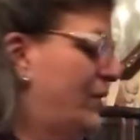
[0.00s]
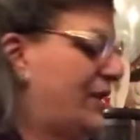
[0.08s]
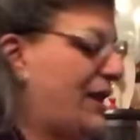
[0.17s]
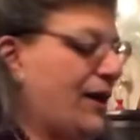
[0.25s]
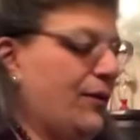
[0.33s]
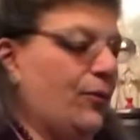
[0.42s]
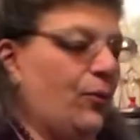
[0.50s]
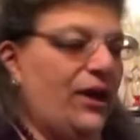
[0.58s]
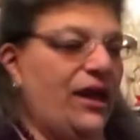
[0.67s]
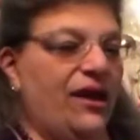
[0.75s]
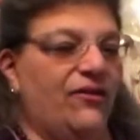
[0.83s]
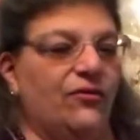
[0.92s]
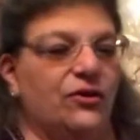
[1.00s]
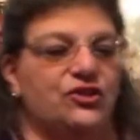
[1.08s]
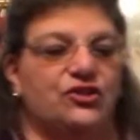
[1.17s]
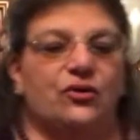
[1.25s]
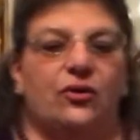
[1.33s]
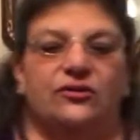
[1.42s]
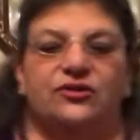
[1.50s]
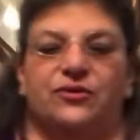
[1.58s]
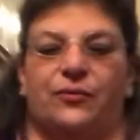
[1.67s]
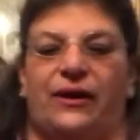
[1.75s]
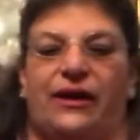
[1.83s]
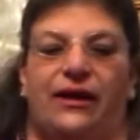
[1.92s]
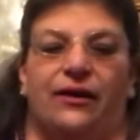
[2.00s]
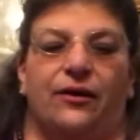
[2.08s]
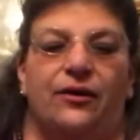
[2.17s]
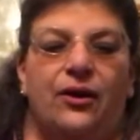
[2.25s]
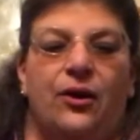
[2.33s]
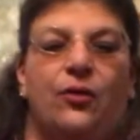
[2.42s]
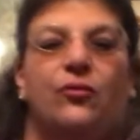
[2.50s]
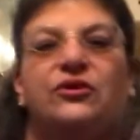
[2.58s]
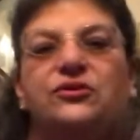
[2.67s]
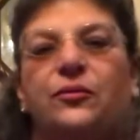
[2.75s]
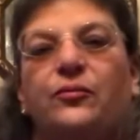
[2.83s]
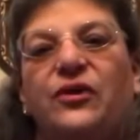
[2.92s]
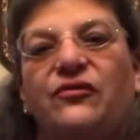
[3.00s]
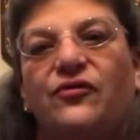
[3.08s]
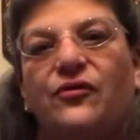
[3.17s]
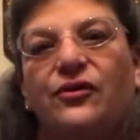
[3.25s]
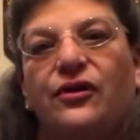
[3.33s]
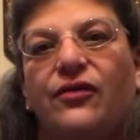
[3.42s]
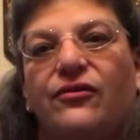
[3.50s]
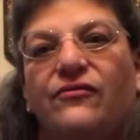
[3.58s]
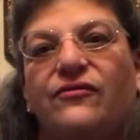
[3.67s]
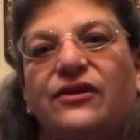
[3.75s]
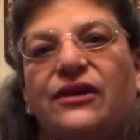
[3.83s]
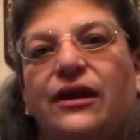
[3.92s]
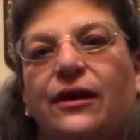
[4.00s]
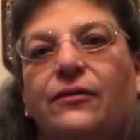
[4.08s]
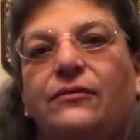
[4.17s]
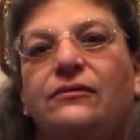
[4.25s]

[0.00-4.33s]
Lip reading: Now, we have our salts right here, which will be for another video.